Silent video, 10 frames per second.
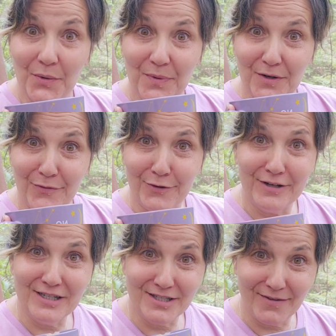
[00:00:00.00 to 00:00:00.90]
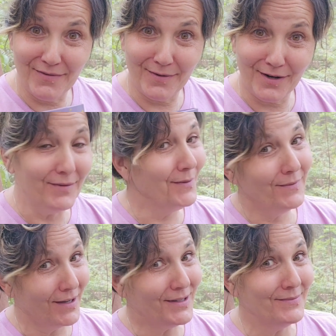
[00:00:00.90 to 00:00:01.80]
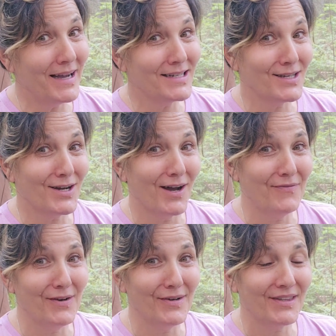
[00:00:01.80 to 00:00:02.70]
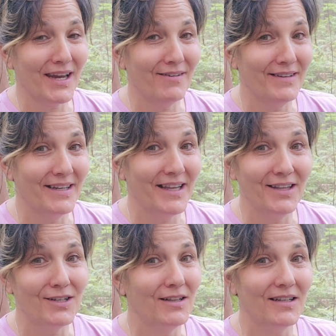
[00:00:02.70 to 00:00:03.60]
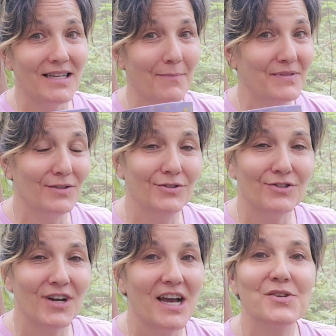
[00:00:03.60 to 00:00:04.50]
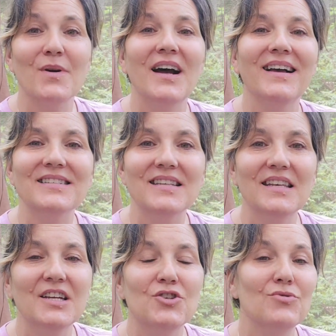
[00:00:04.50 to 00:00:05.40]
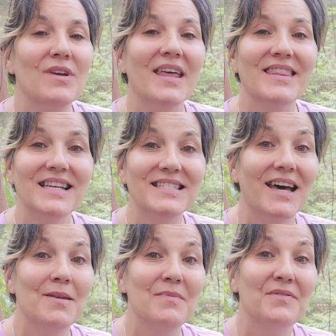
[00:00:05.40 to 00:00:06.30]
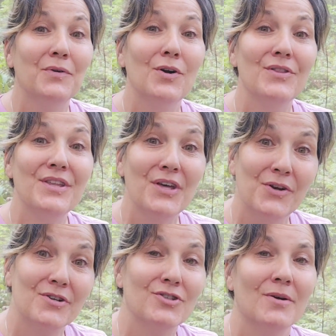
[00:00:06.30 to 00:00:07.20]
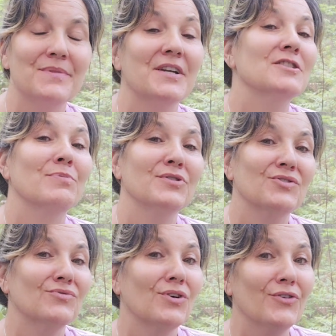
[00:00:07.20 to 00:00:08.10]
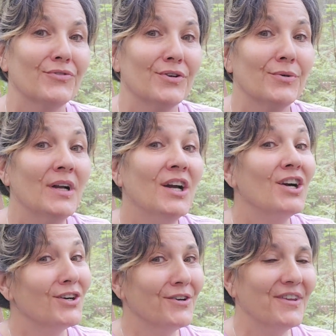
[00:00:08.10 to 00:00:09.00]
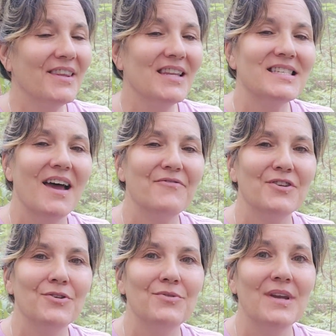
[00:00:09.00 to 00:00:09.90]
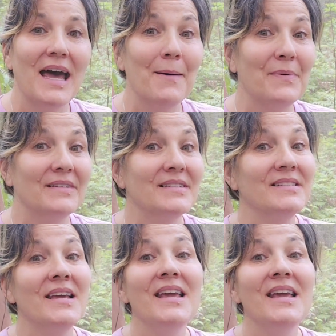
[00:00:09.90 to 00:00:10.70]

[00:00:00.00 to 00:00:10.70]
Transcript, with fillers: Beautiful creatures of the world, and welcome back to Coffee with Kerri-Lynn. I look like absolute trash. We're hustling to get things done before the thunderstorms that are supposed to roll through early this afternoon happened